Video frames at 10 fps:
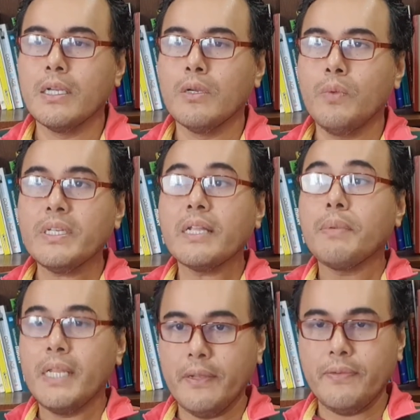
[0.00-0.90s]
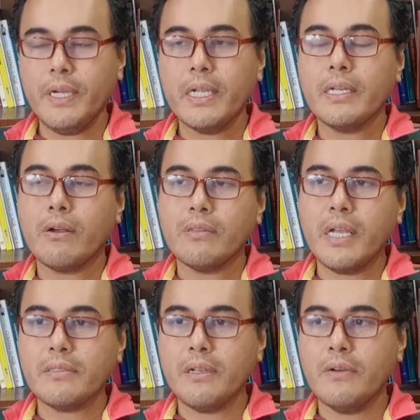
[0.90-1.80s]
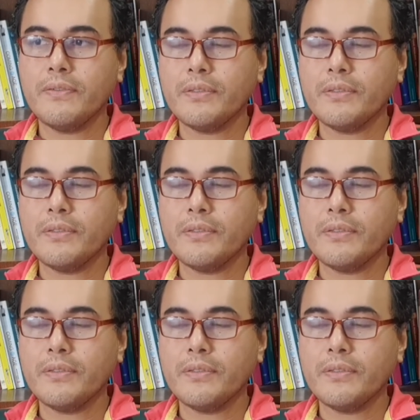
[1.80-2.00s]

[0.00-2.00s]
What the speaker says: which I believe in the context of